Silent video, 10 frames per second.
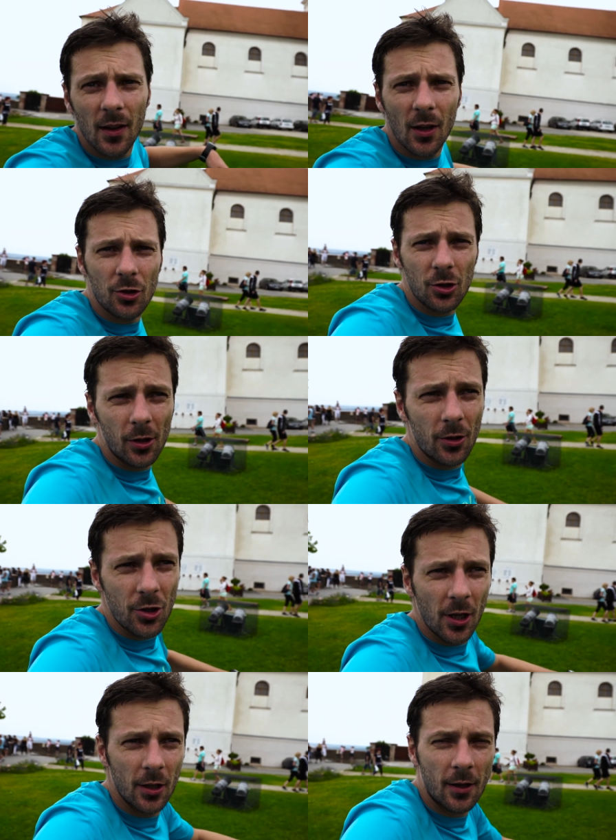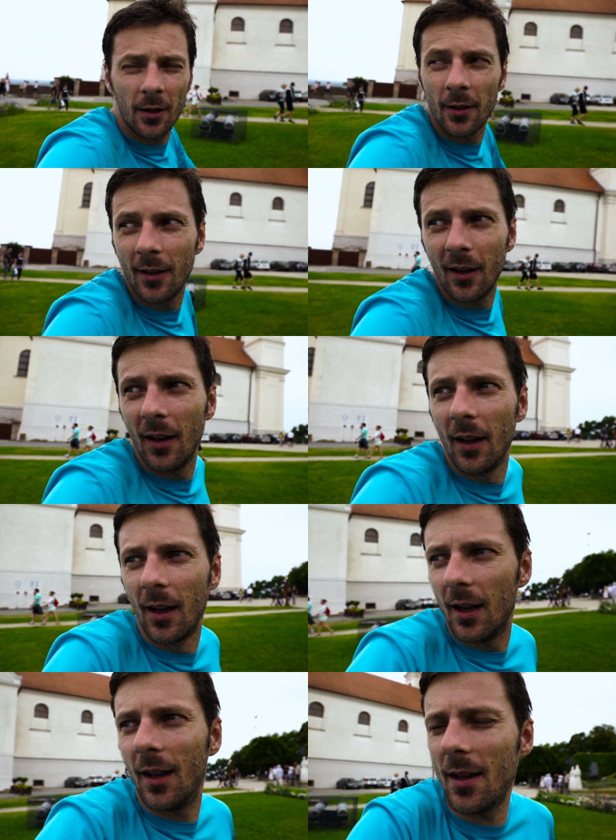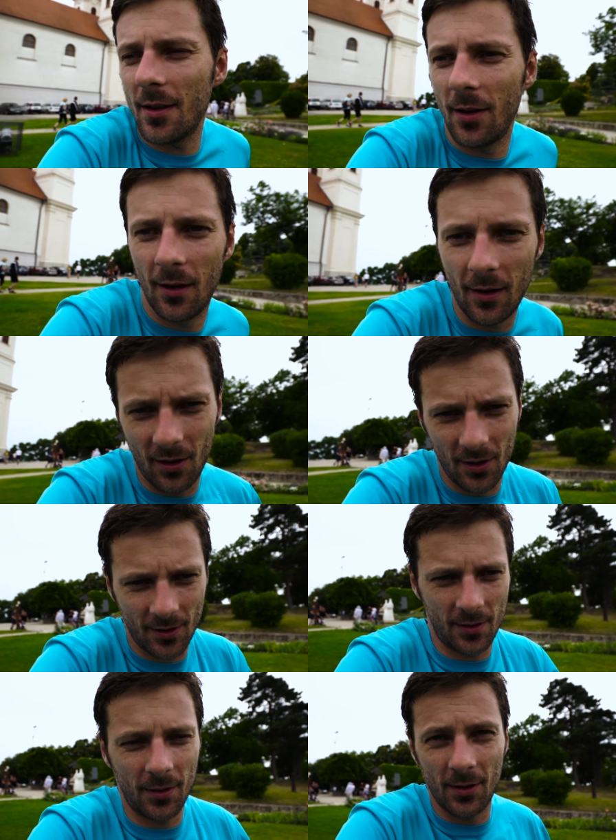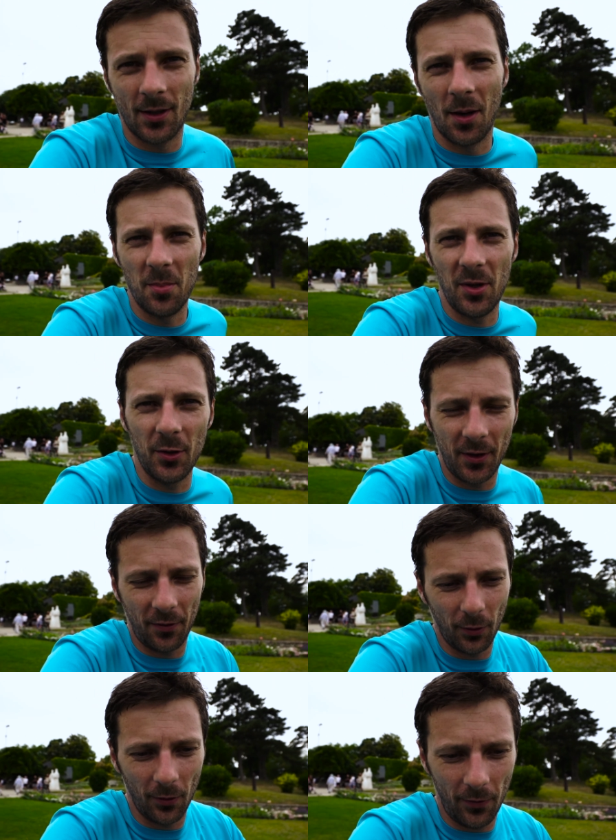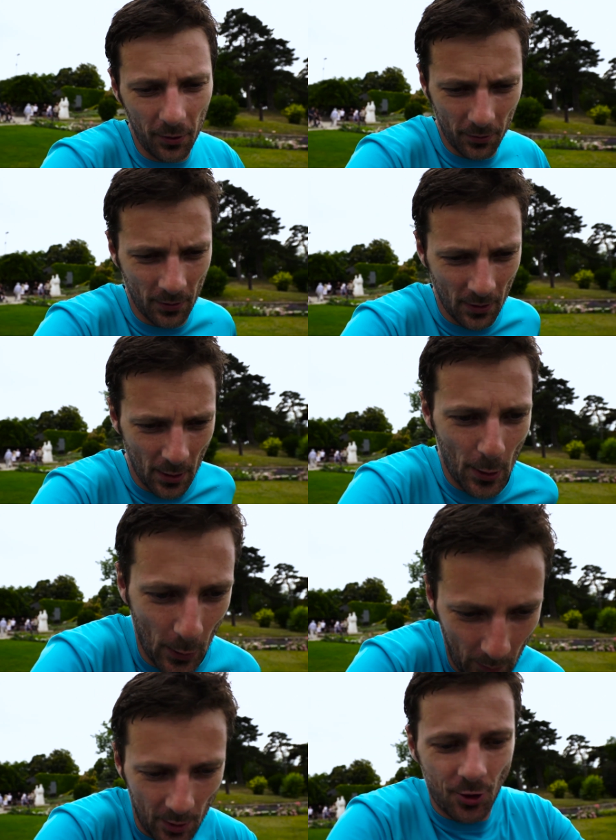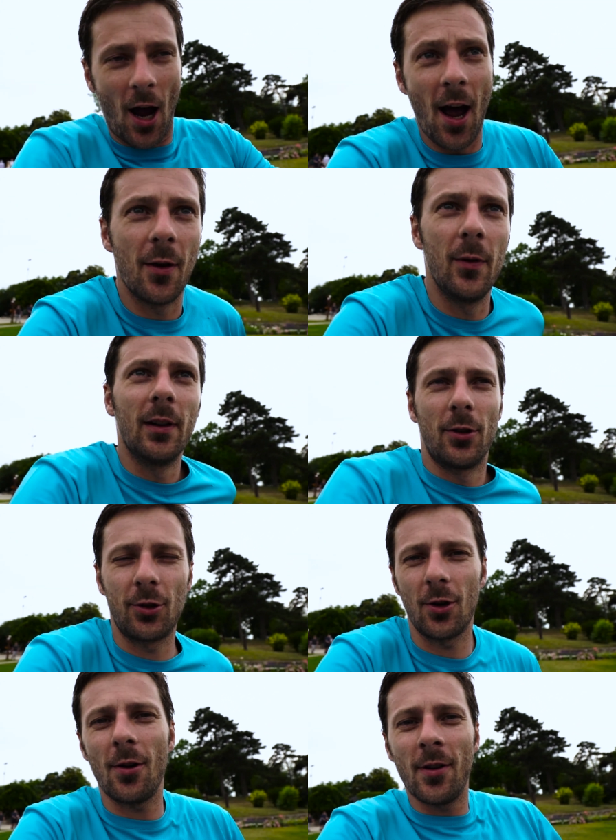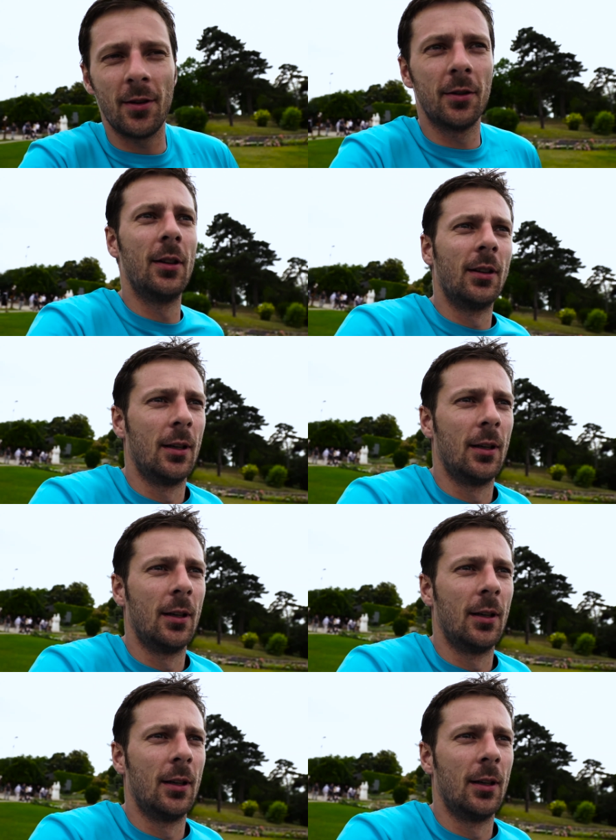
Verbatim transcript: and a church here, and also a beautiful view, which I will show you.